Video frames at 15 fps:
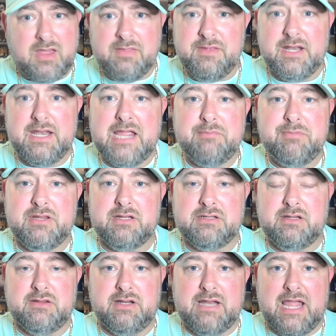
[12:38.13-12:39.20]
the name
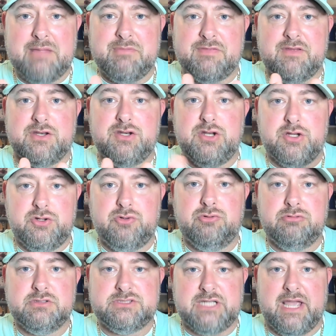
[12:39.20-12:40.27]
of the
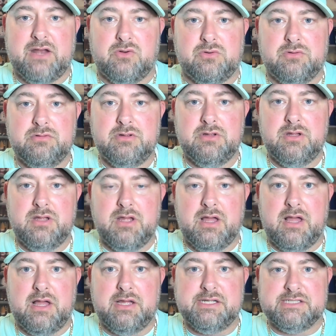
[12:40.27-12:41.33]
new channel
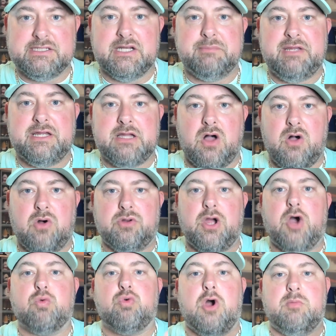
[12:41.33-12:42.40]
is going to be called
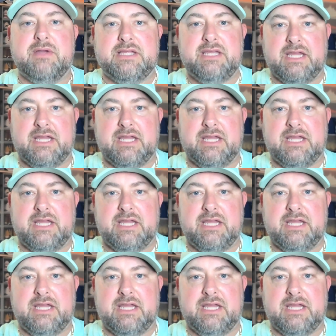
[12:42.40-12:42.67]
Aroma